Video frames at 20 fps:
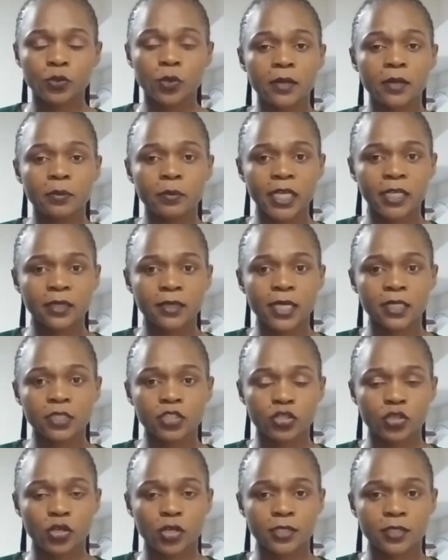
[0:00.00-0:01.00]
You make that
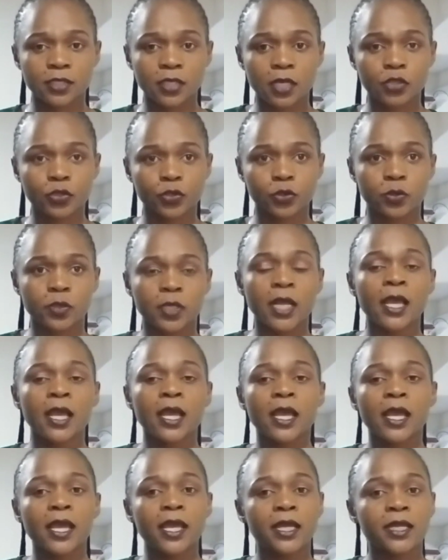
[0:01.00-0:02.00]
transaction,
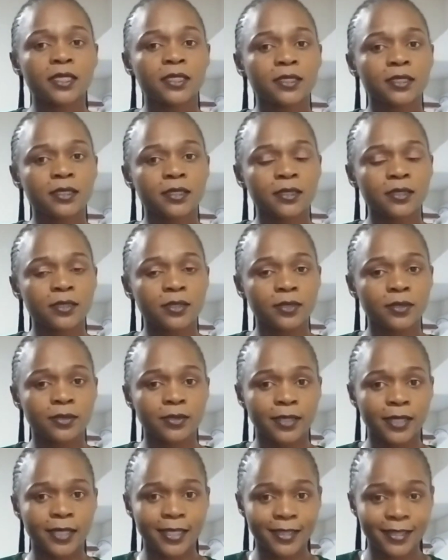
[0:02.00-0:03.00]
and
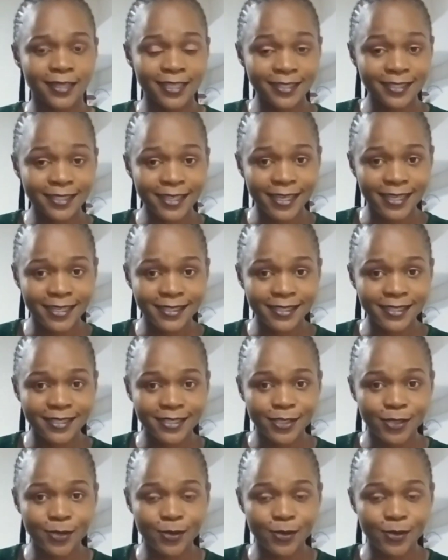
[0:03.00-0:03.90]
in this case,